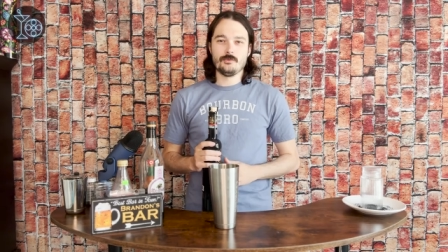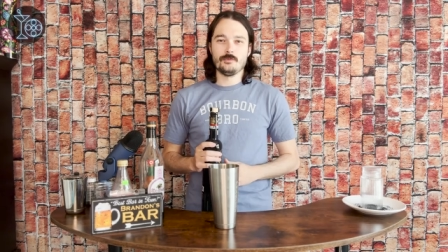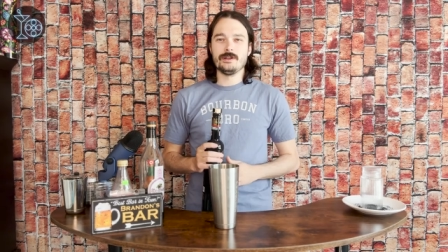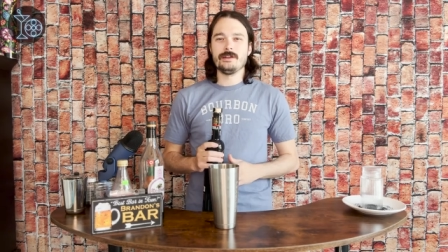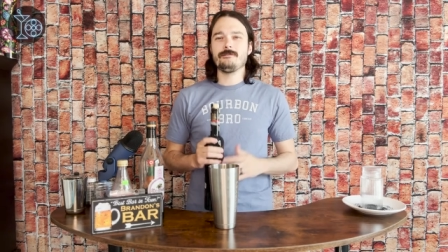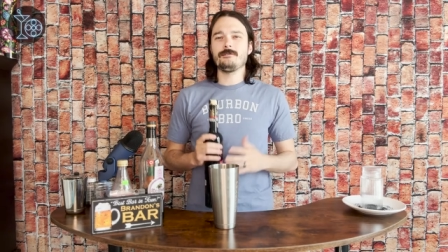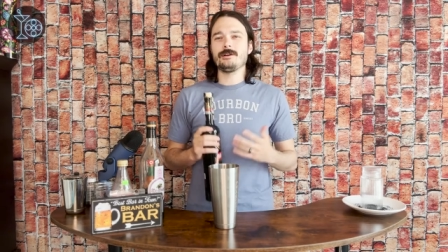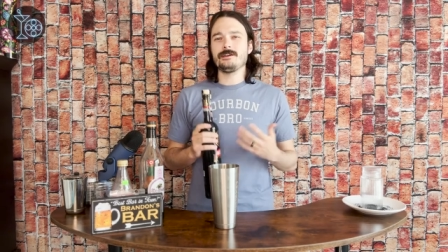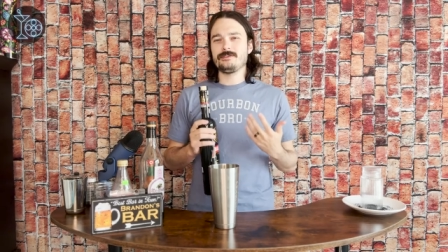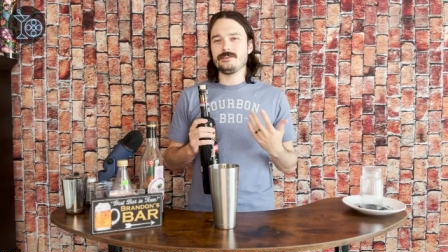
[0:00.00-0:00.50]

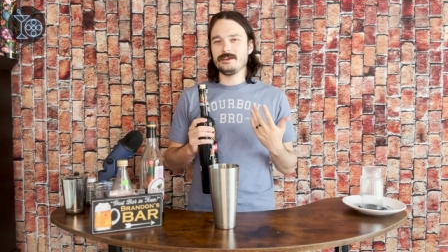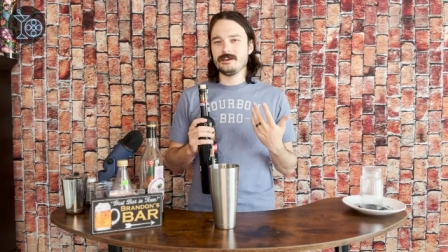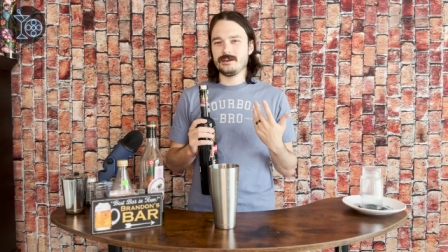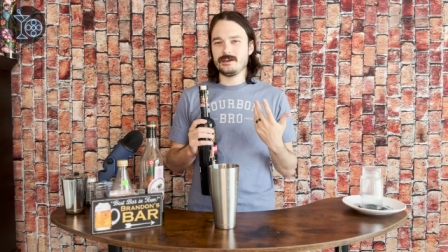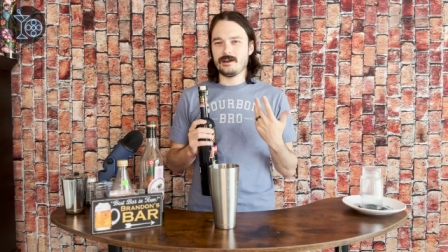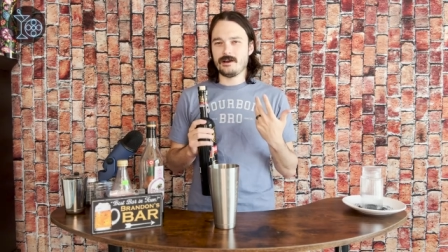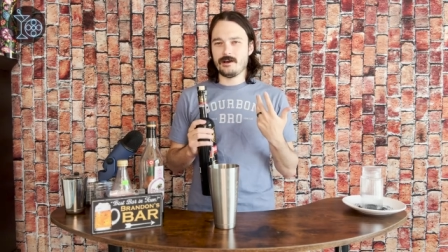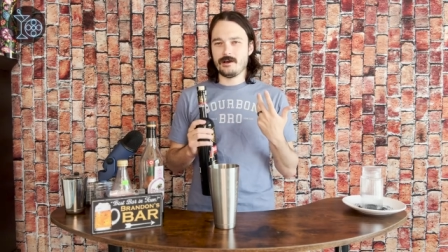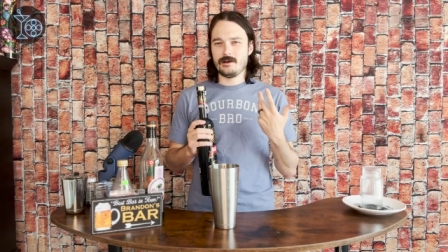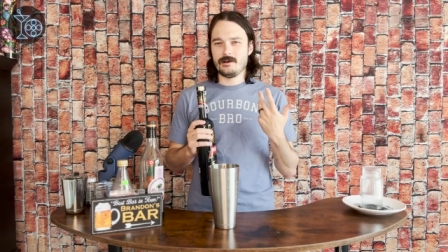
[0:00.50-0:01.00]
Whenever I
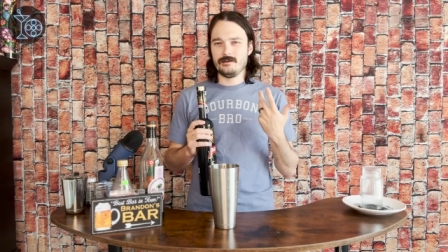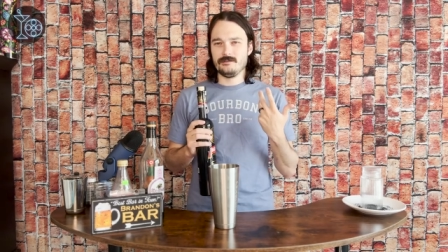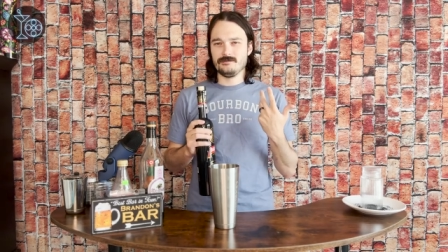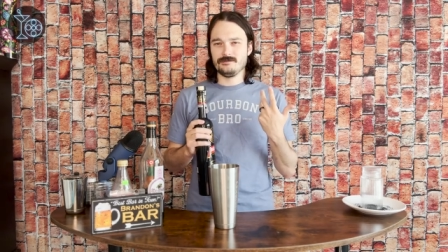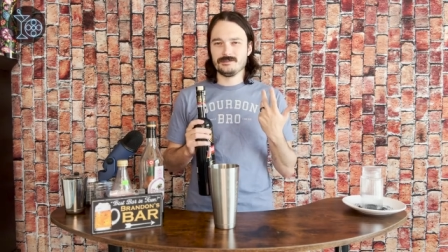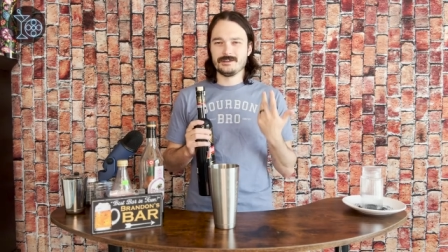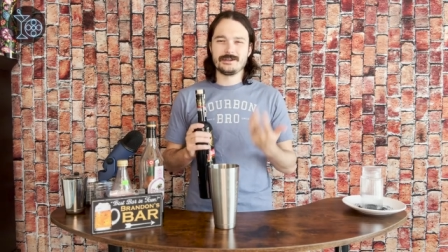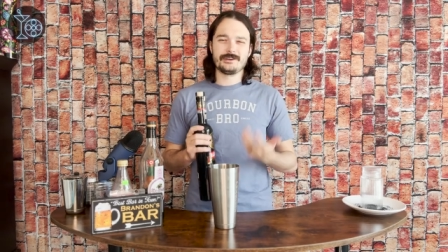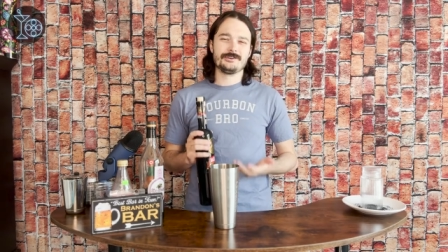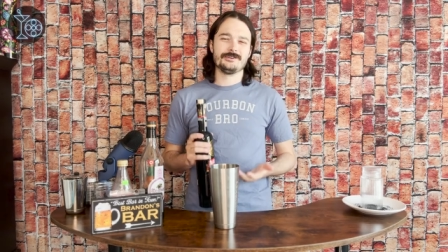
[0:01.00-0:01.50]
think
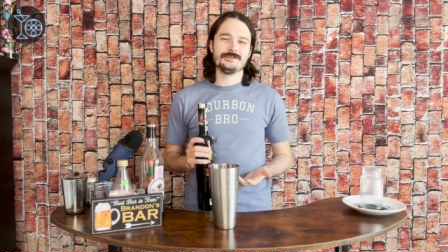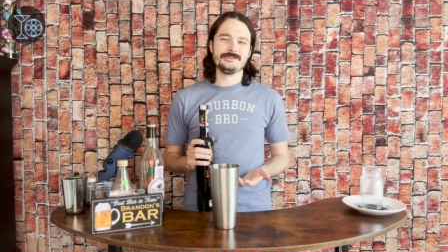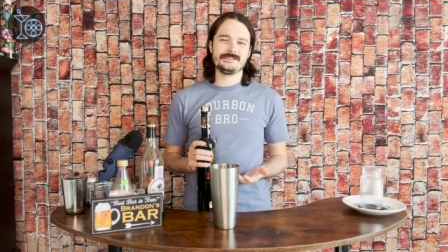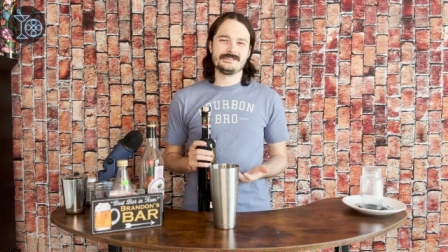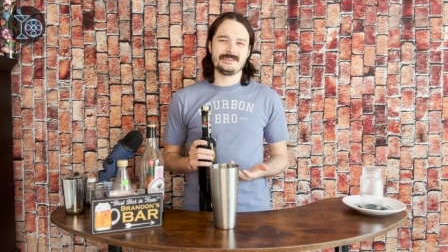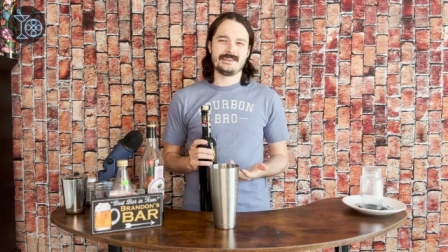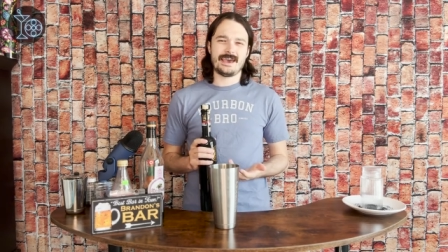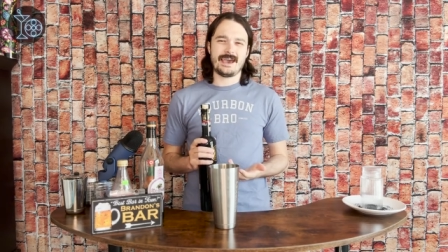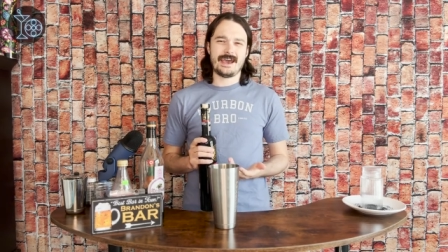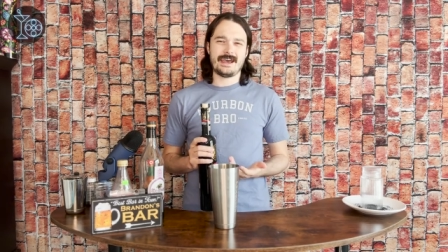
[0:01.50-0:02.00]
of
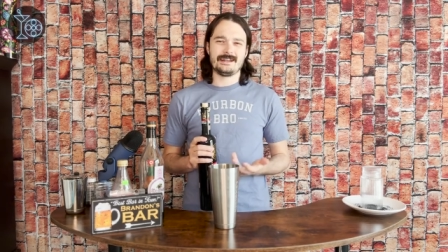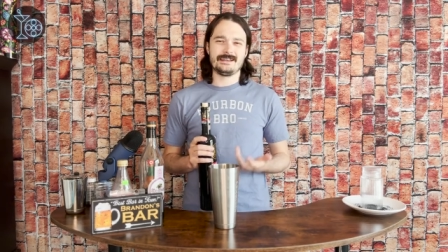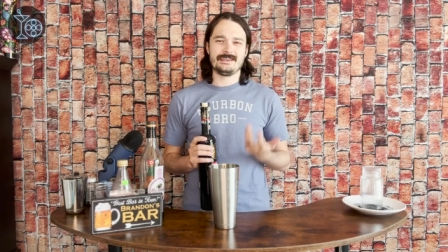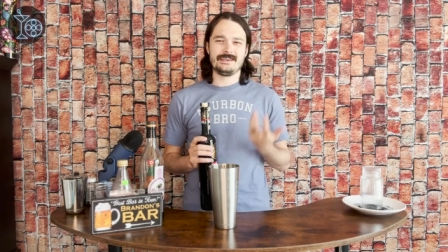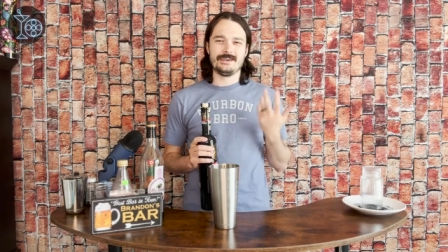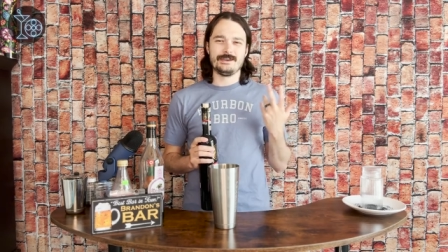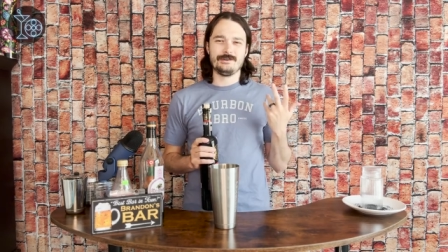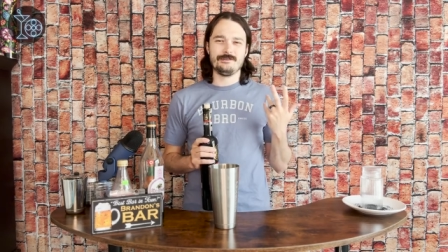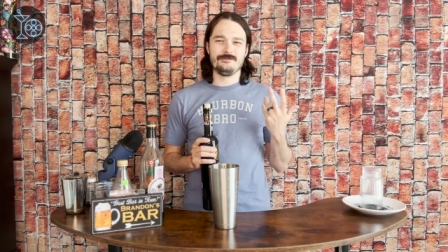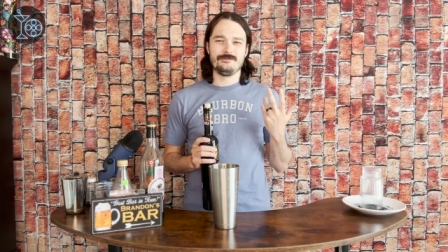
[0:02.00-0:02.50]
liquors
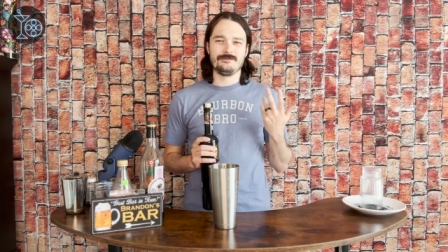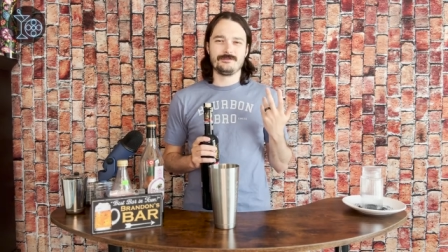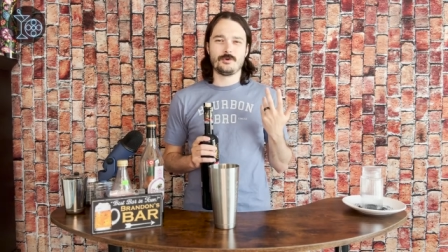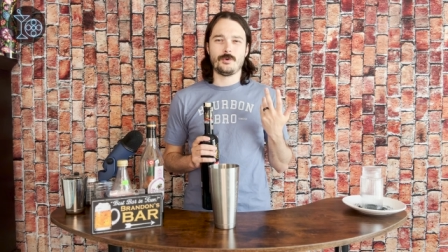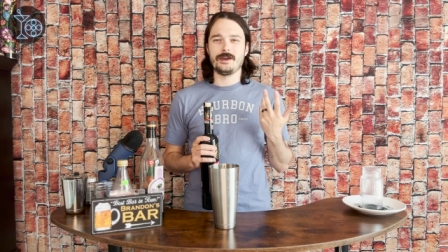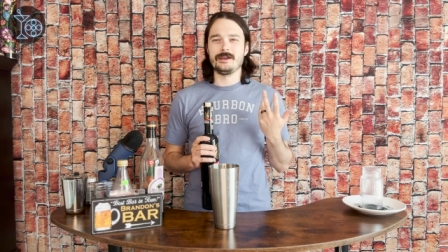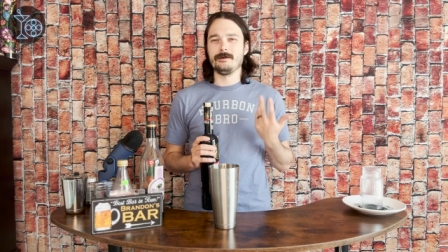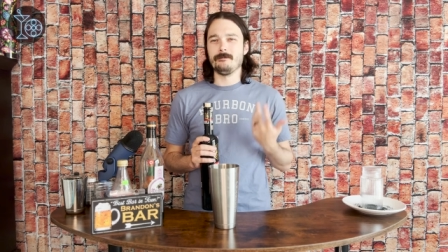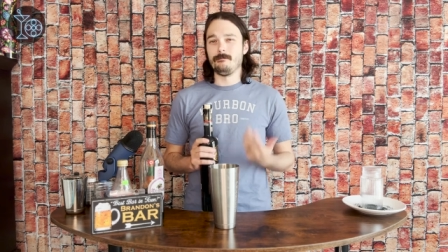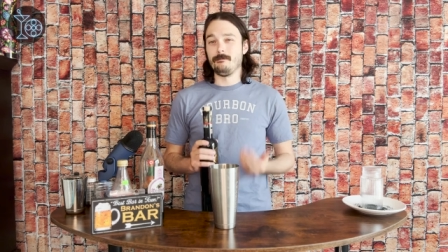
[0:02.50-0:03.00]
that give
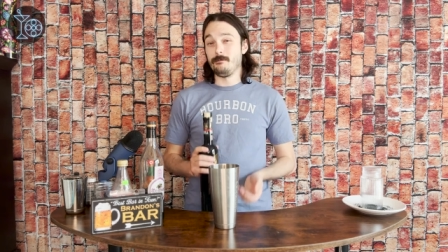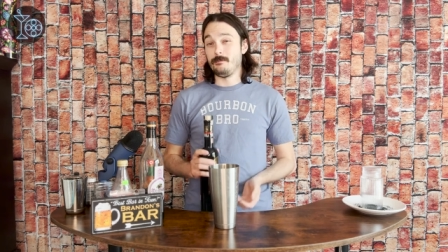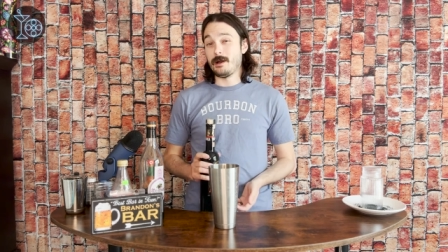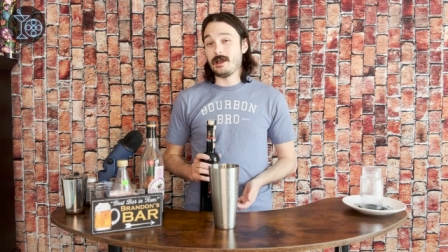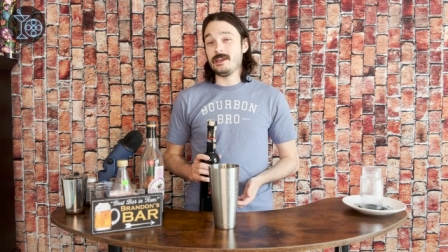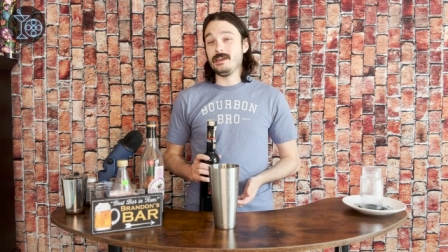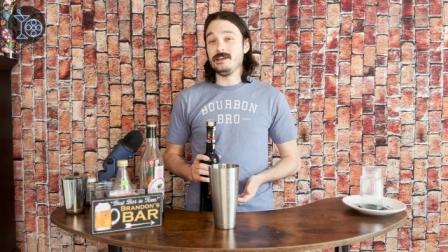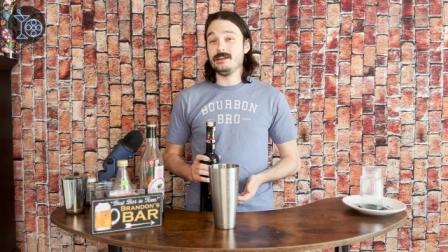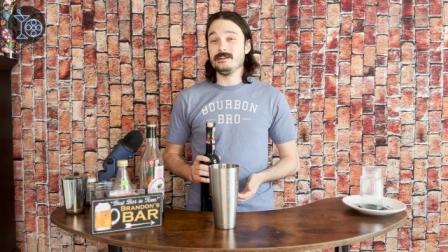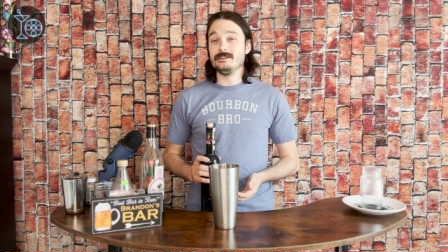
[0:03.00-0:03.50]
quite a
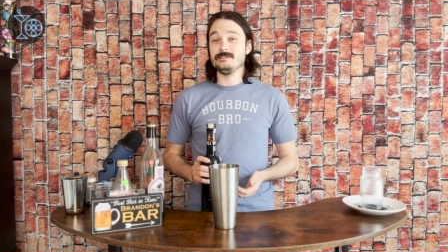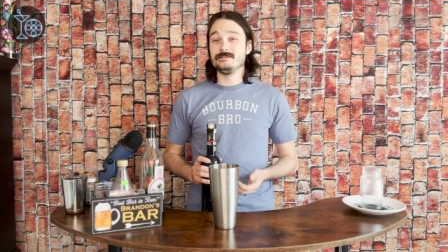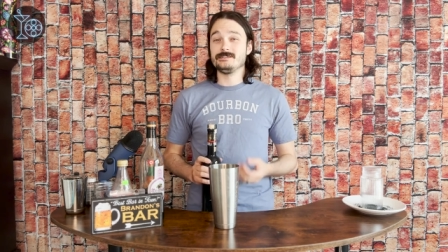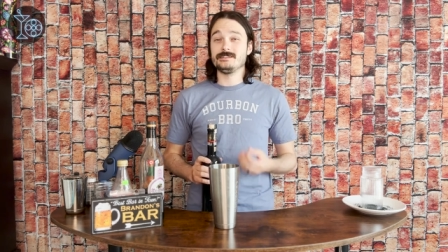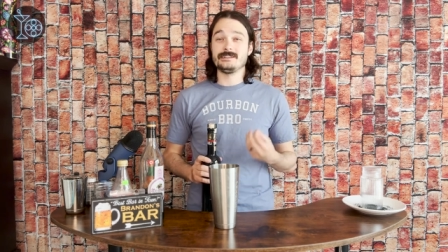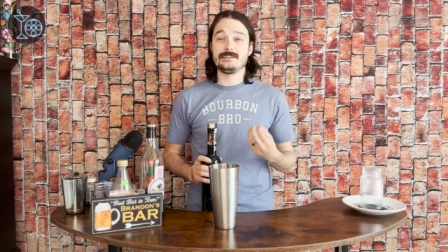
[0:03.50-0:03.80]
bite,